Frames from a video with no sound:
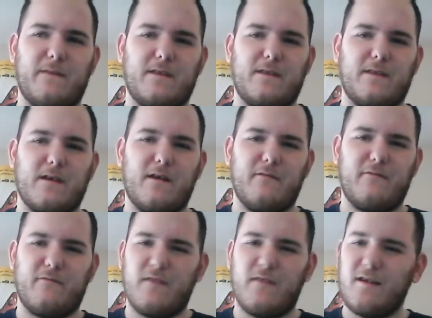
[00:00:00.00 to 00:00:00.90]
Tough
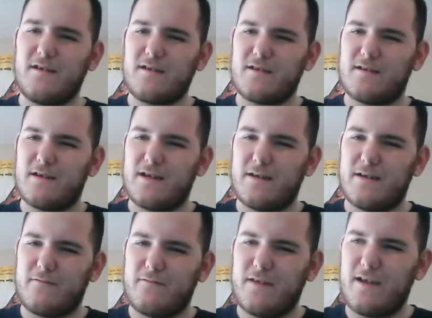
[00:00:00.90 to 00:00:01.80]
Fifth, I
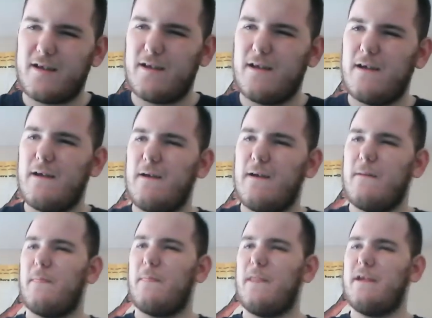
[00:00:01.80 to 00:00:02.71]
think?
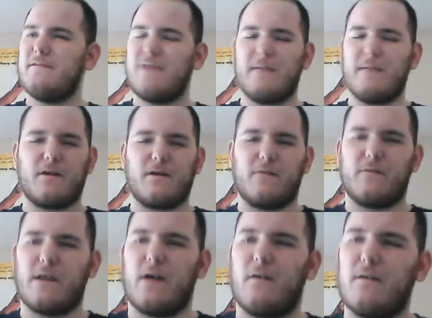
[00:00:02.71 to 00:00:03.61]
His name's
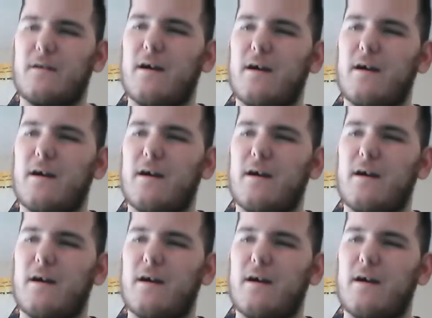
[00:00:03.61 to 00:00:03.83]
something else.